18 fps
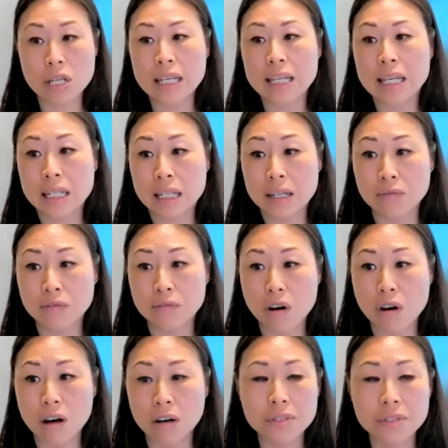get
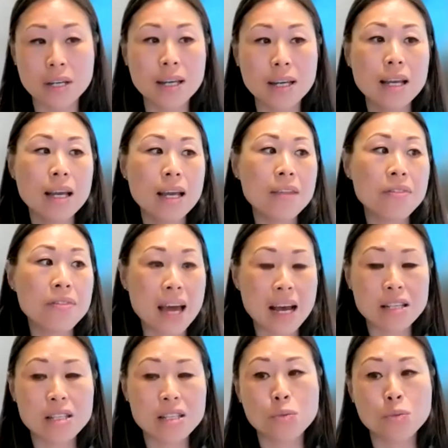involved. And
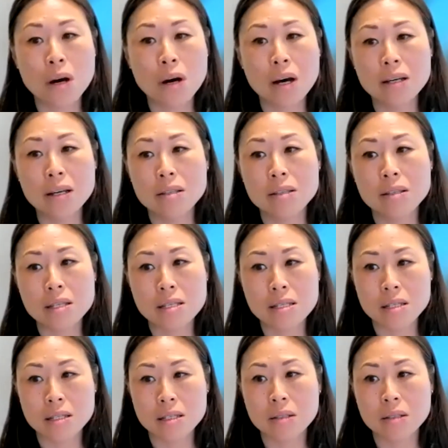that's why
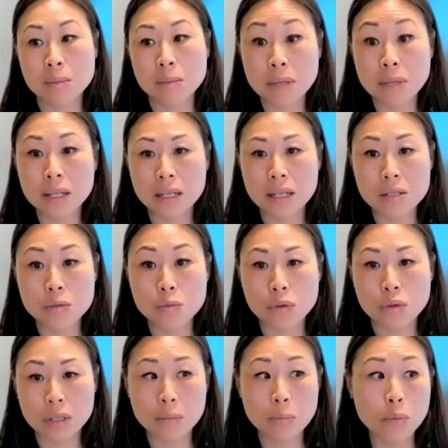this committee is
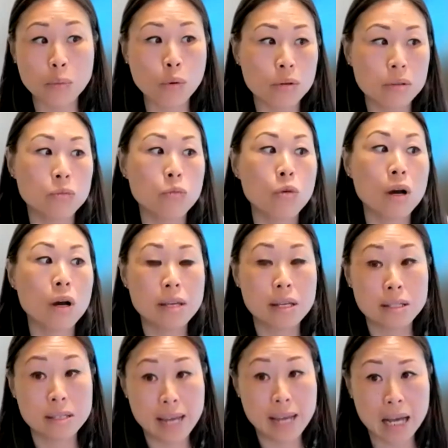really important, why
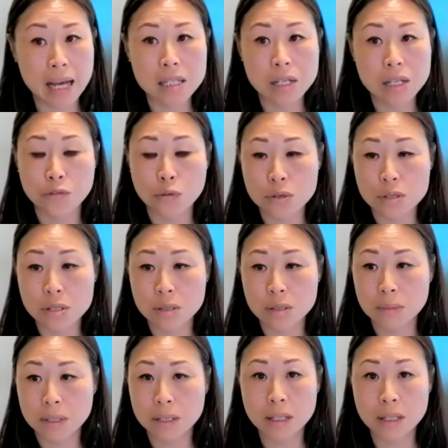that task force
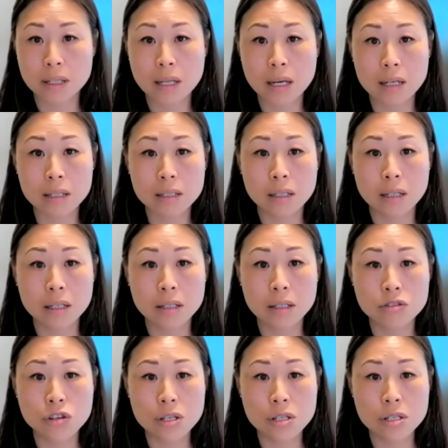committee that
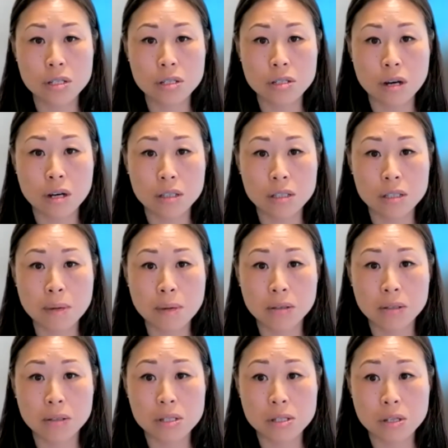Justin talked
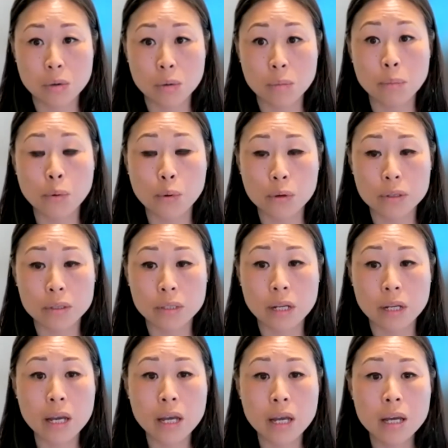about is so important,
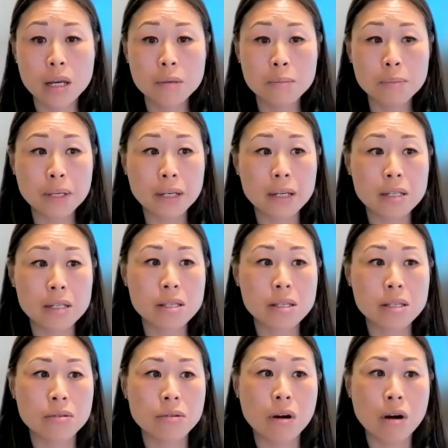because
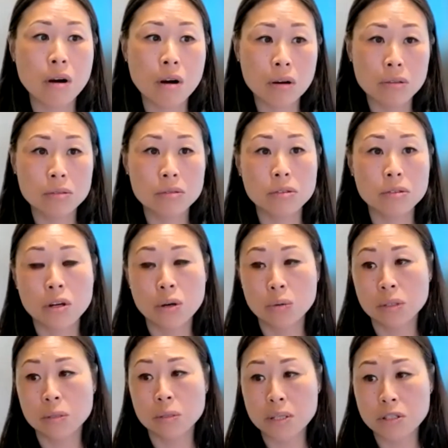there aren't
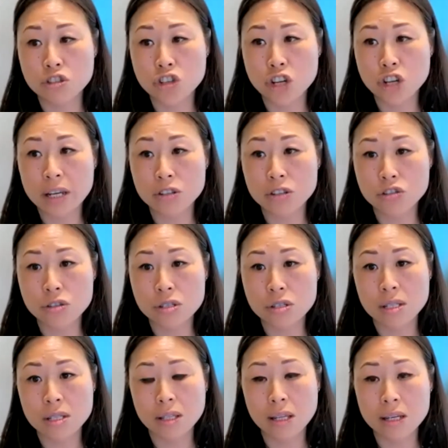going to be changes
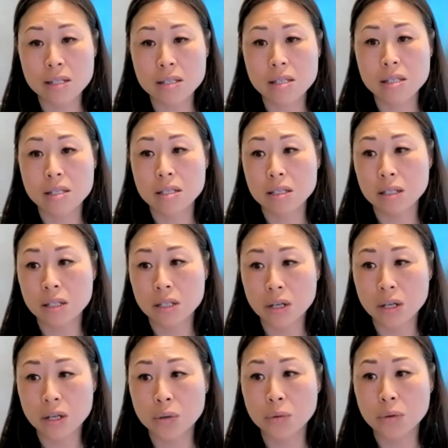unless, you
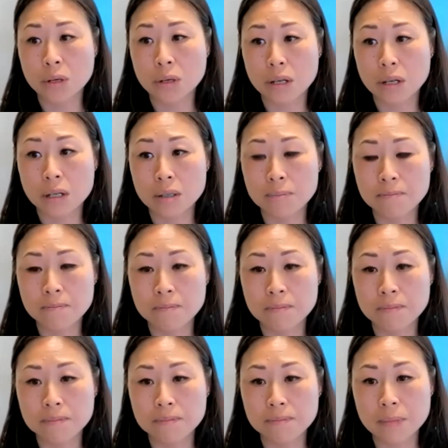know,
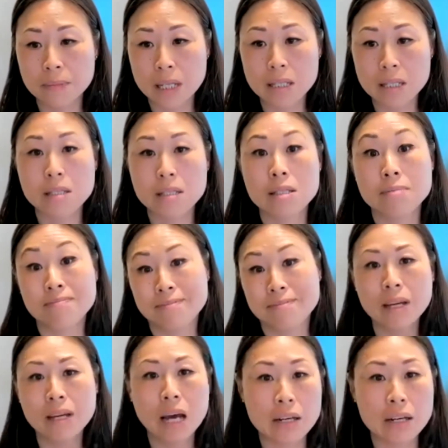it's
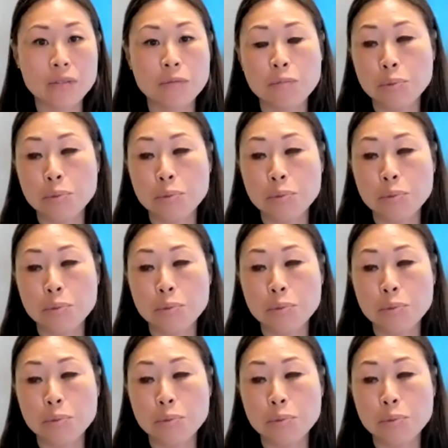kind of